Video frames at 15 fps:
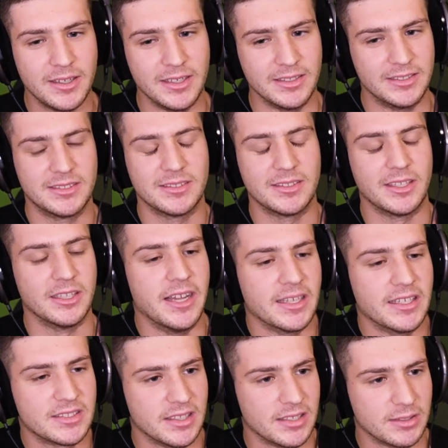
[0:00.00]
it's the
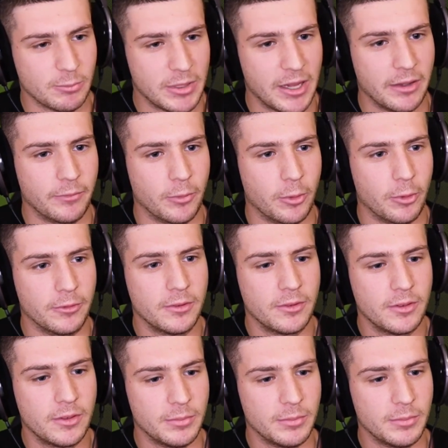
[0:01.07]
guests that we have on.